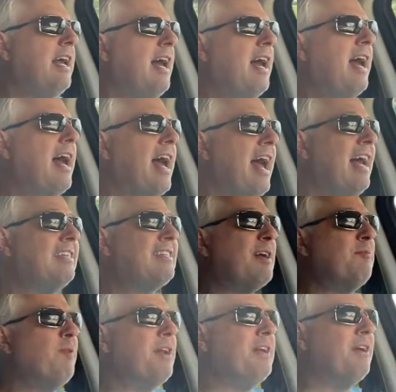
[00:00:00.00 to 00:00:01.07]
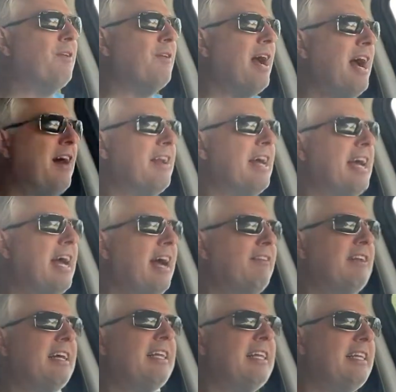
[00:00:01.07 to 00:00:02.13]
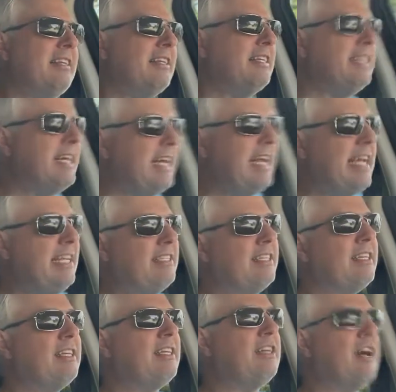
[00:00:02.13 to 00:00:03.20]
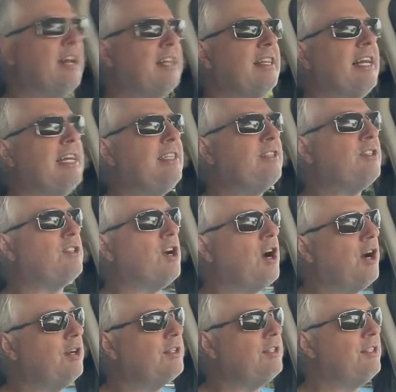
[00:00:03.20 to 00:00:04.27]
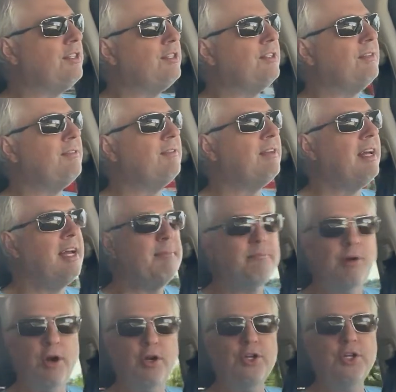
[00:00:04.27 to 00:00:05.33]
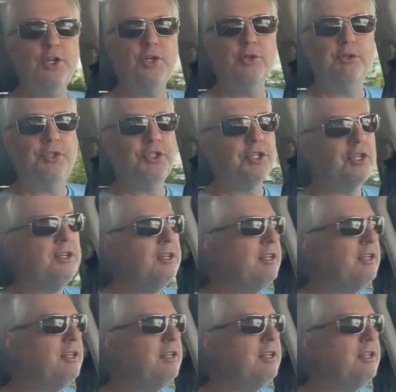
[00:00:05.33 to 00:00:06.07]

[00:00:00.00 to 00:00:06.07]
As I'm running around, I haven't had anything to eat. Got a late start, per usual.